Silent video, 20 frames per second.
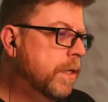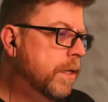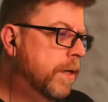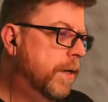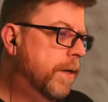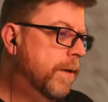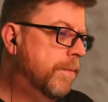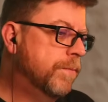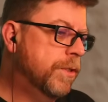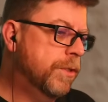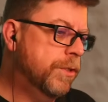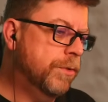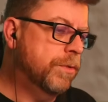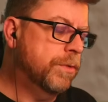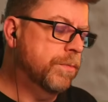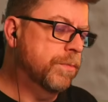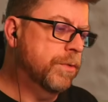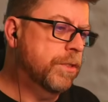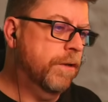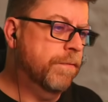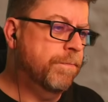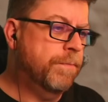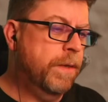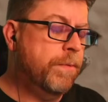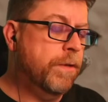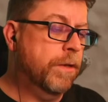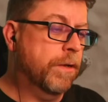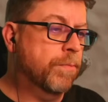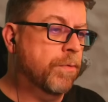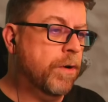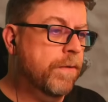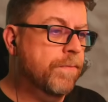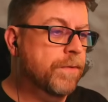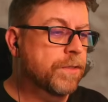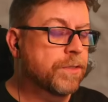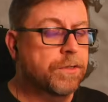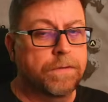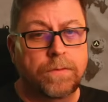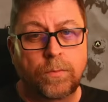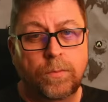to do some stuff, maybe on a
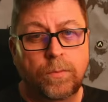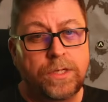private server.